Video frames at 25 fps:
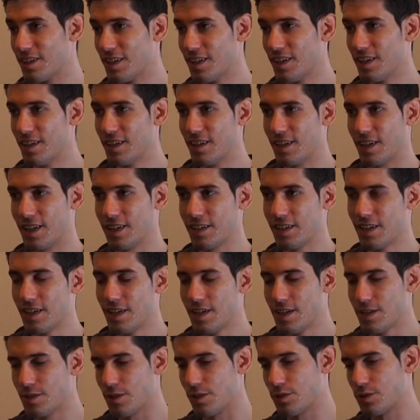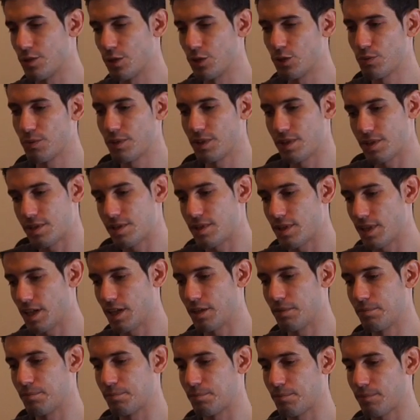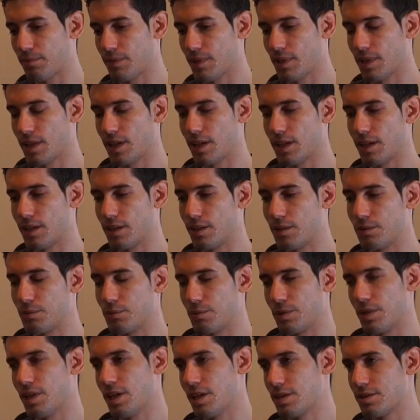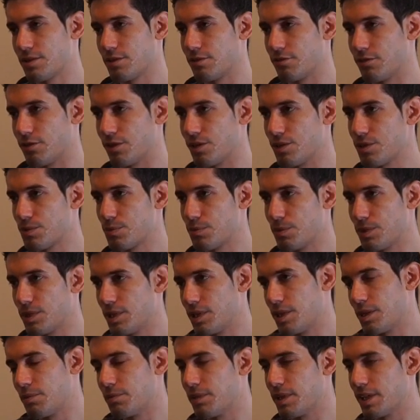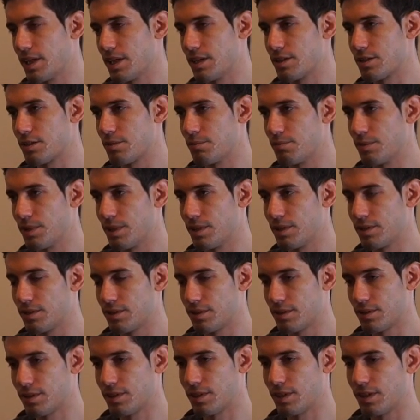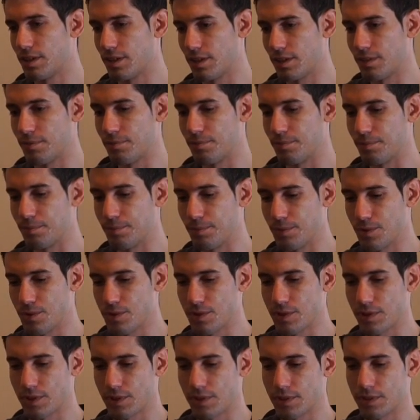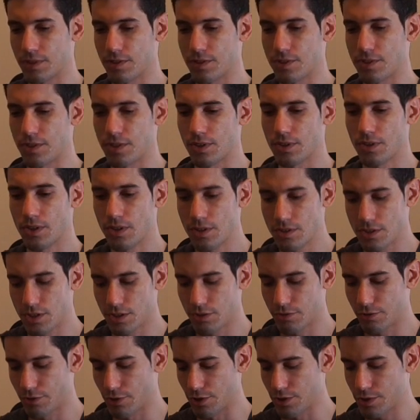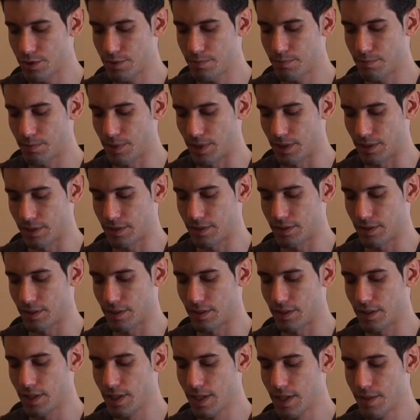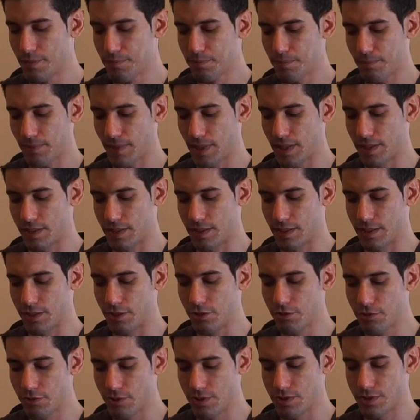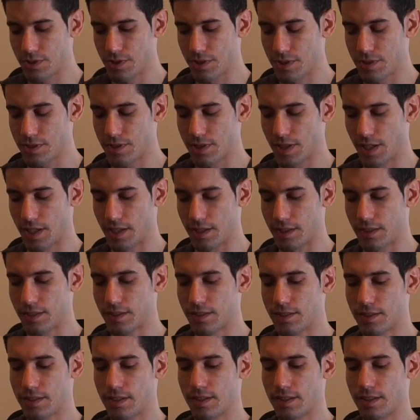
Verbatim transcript: Yeah. Right. So it's going to be the same uh, with us at first, with any application built um, using this technology at first, but uh, the difference is that.